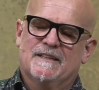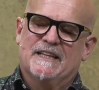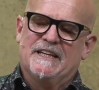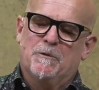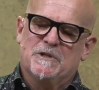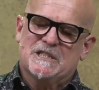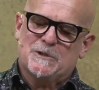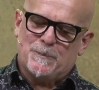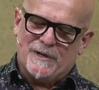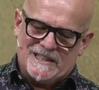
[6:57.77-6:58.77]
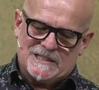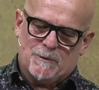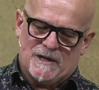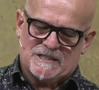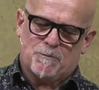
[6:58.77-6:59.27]
that you would speak to
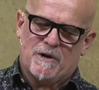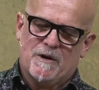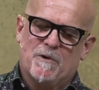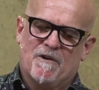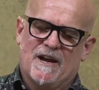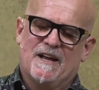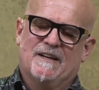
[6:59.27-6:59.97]
us where we're at